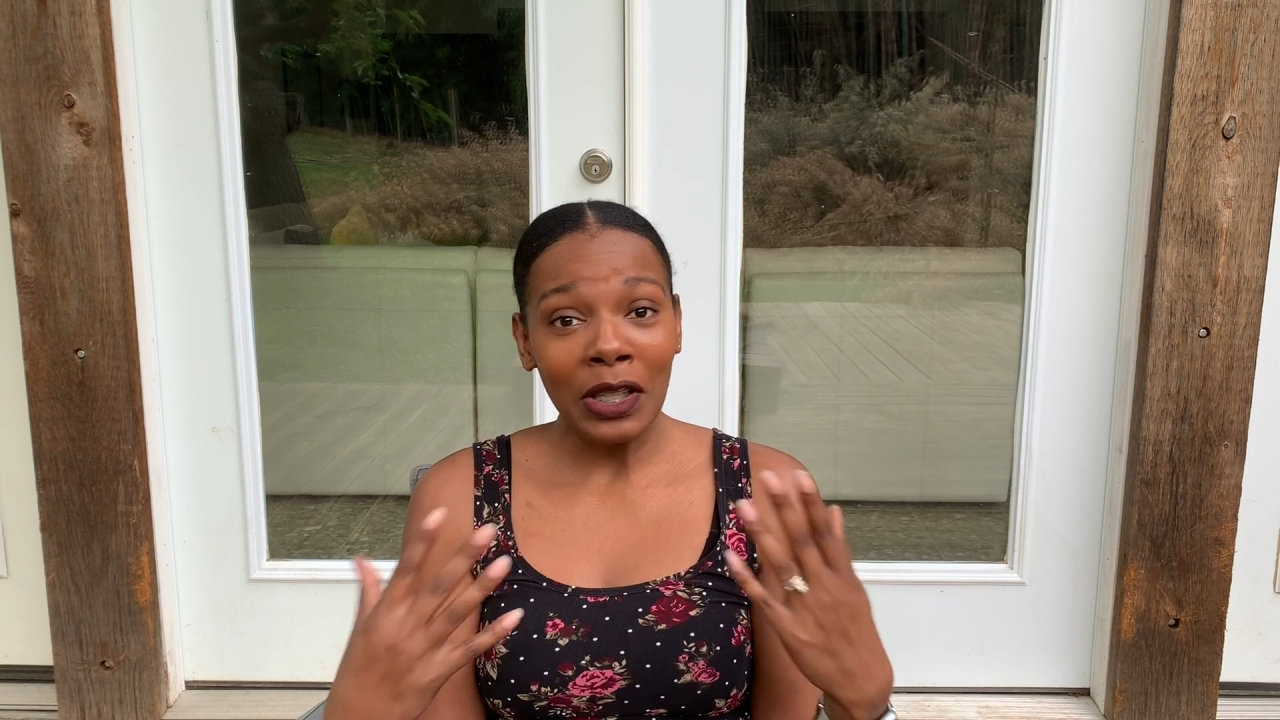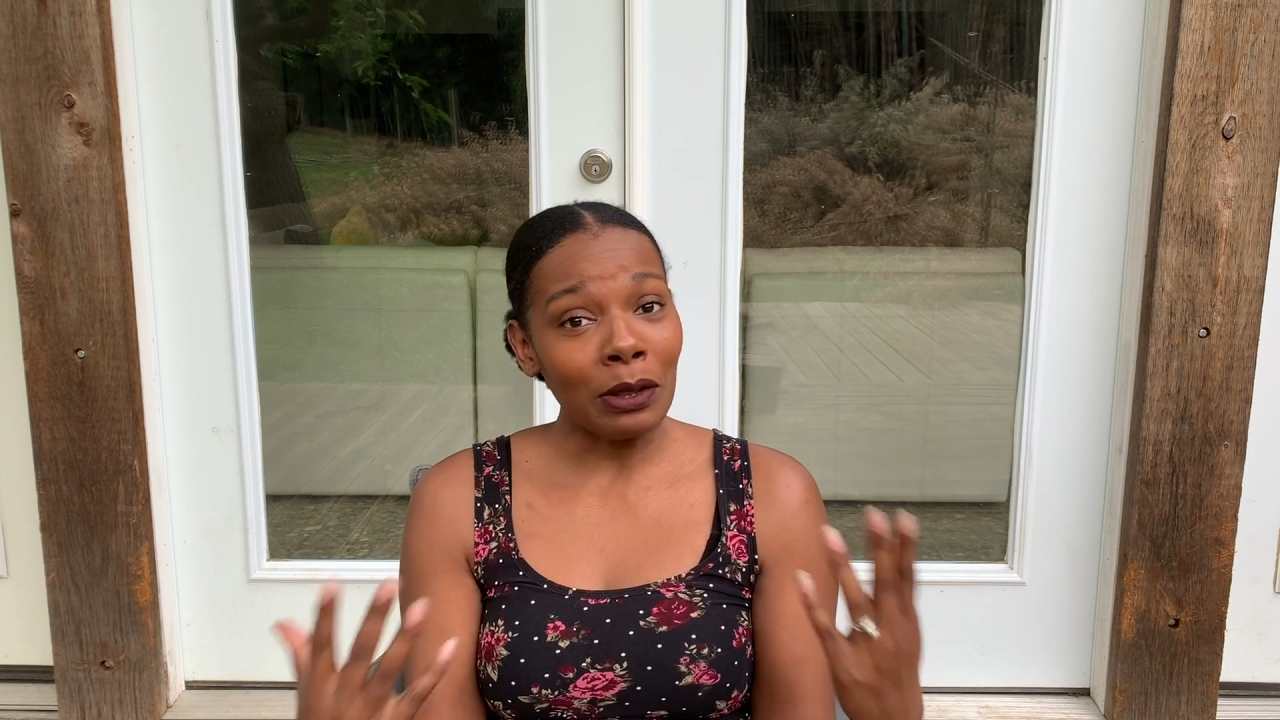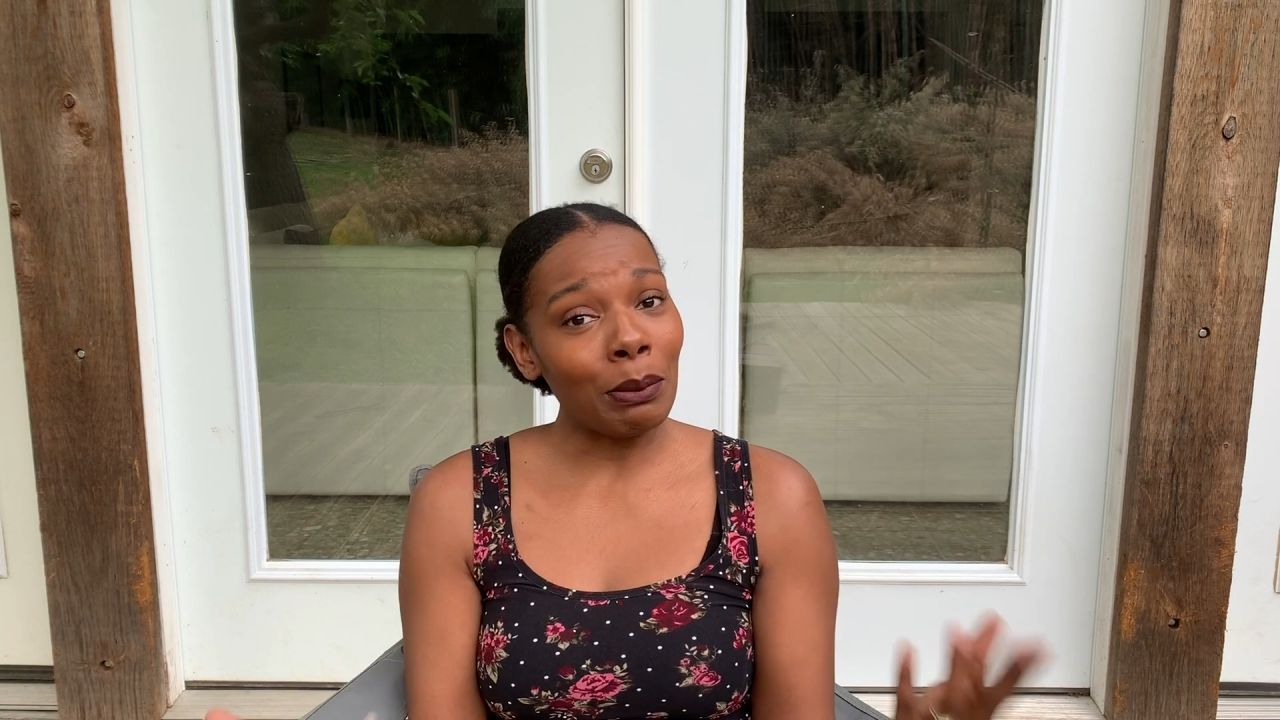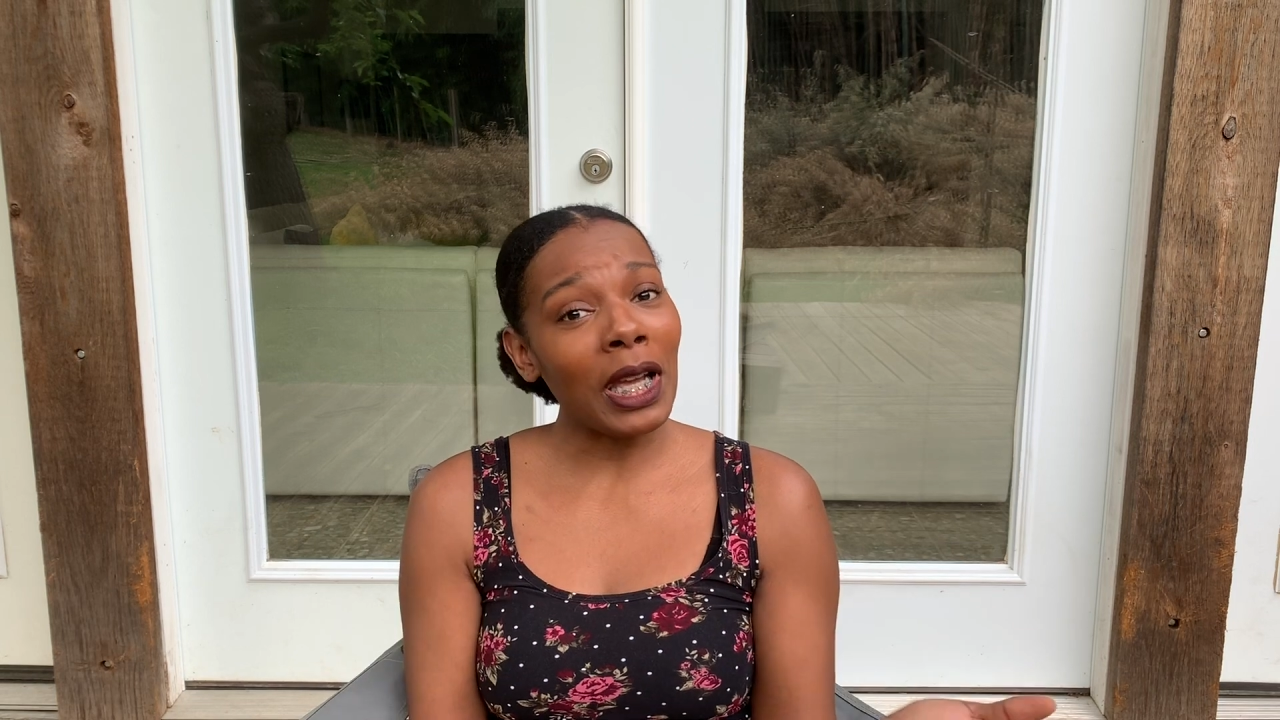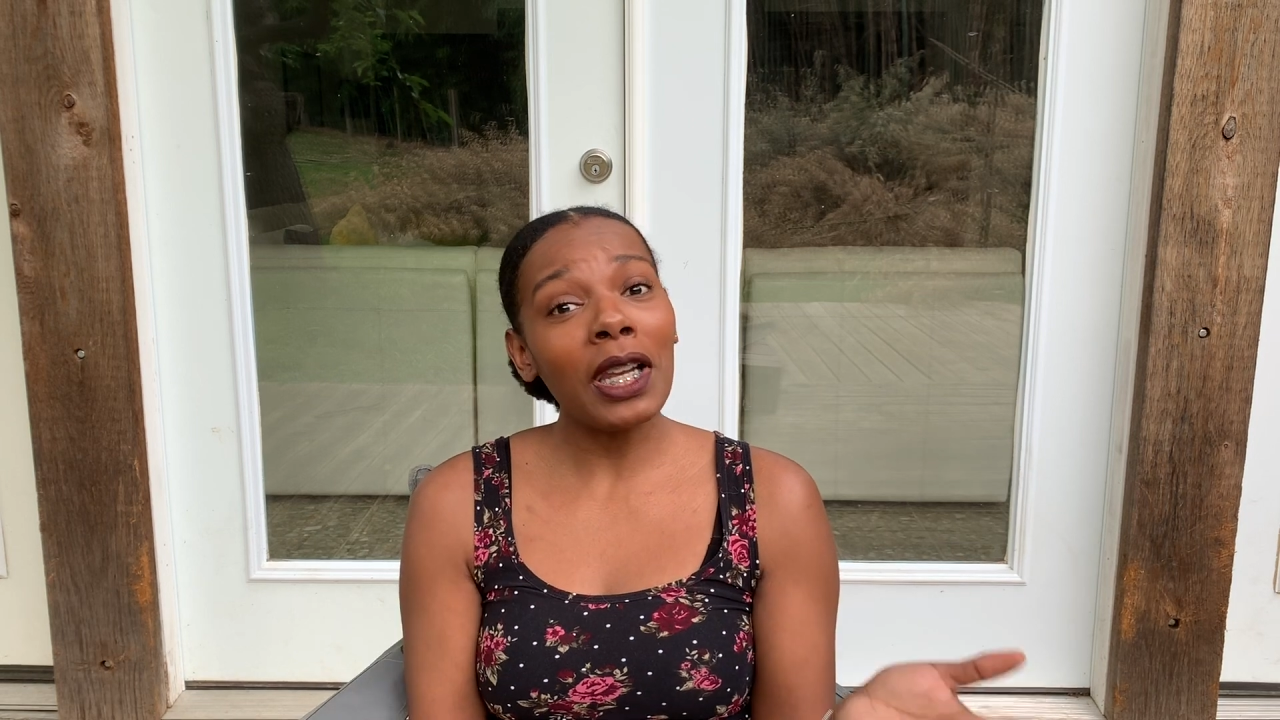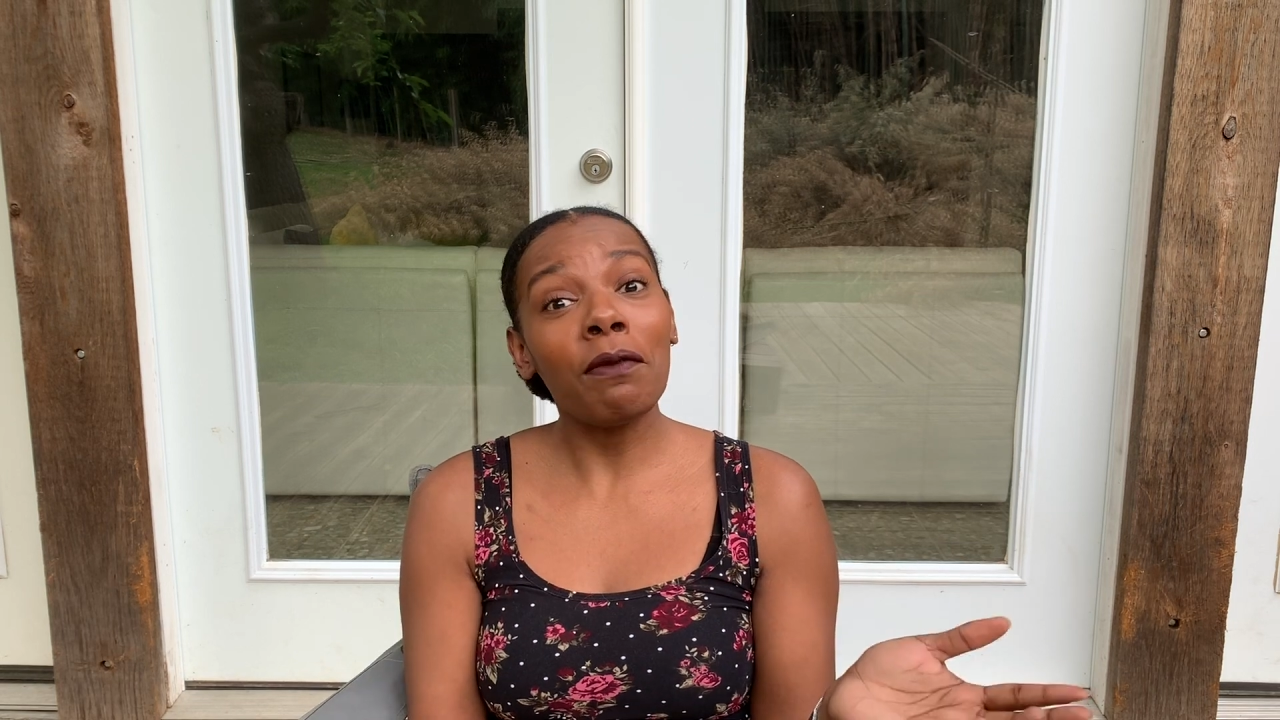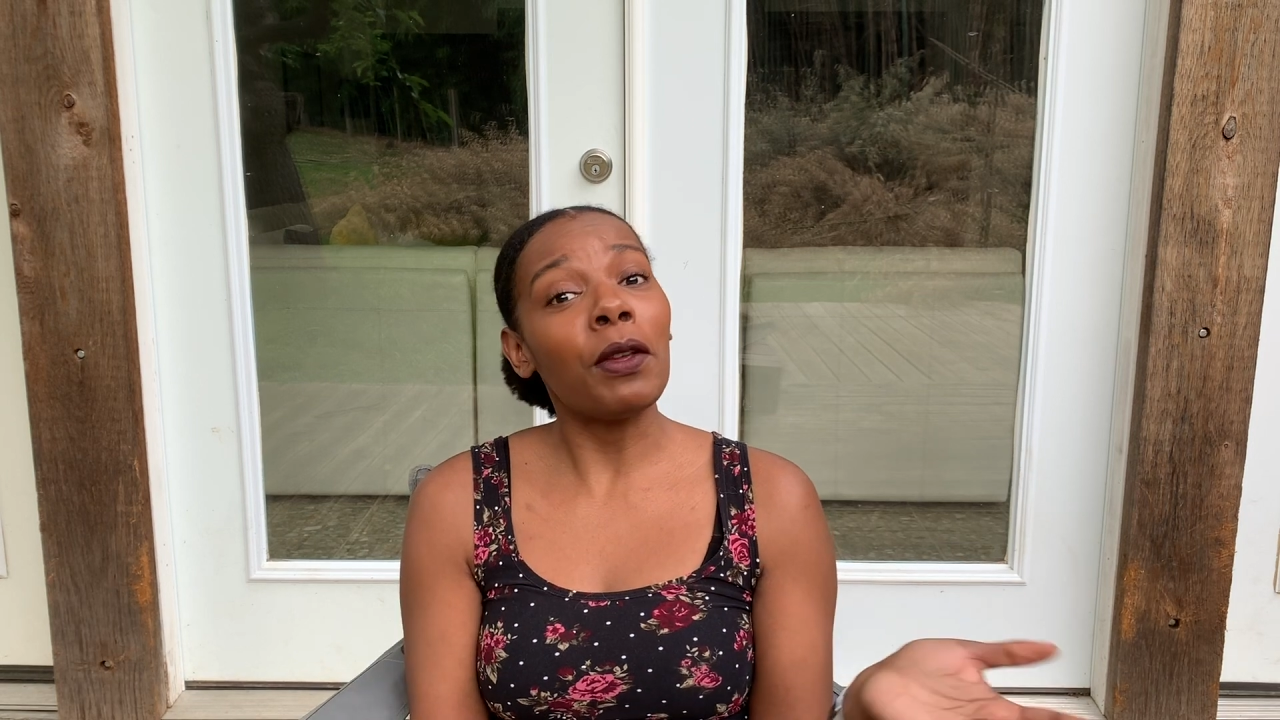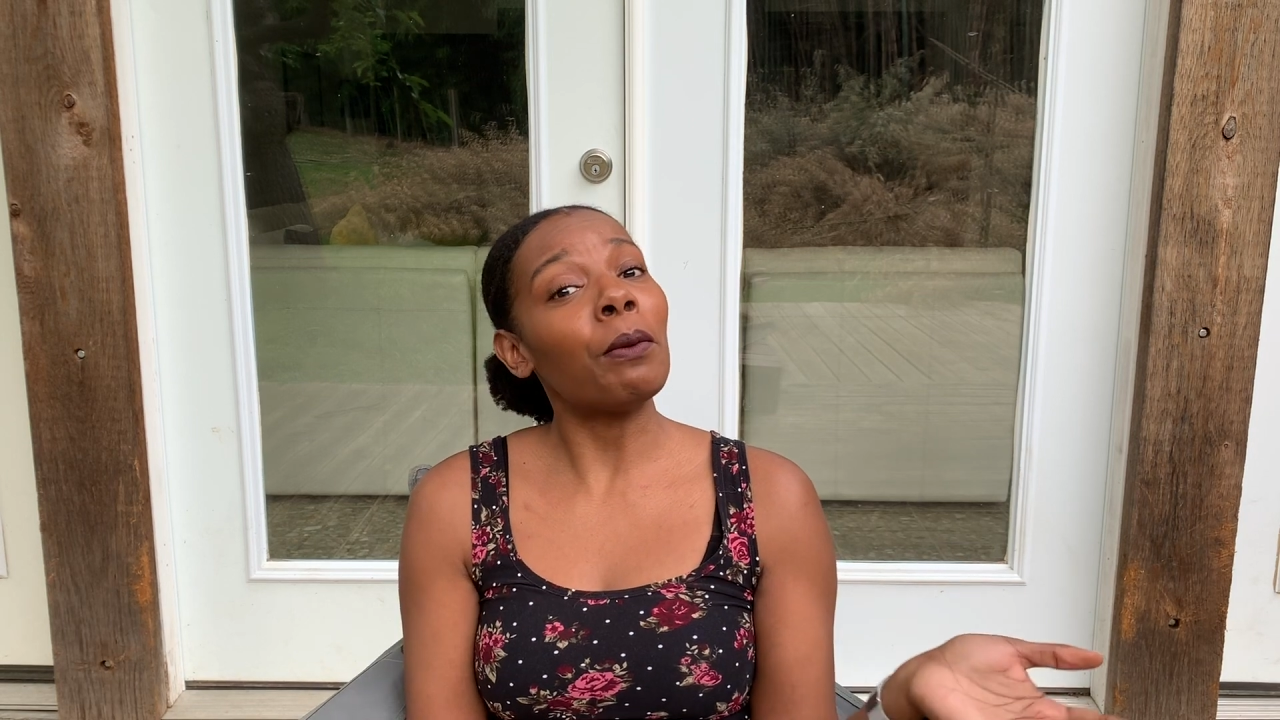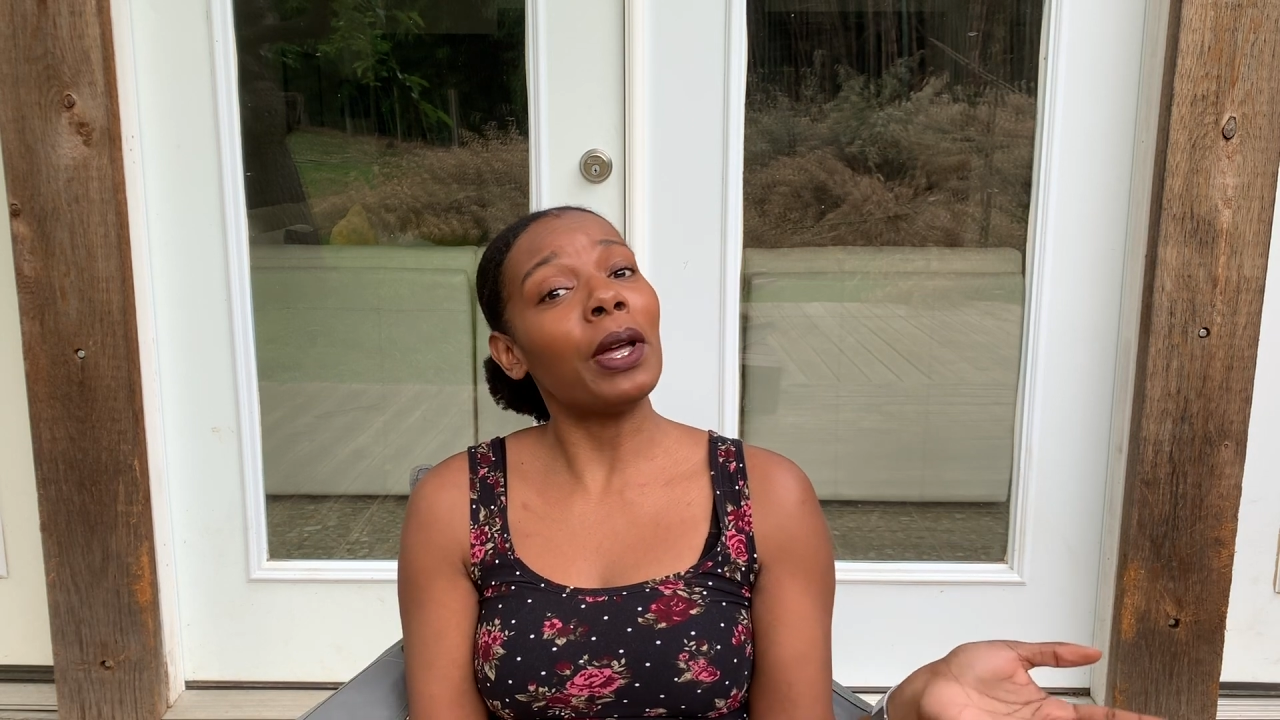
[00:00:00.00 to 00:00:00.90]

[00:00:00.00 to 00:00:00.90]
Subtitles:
debate if you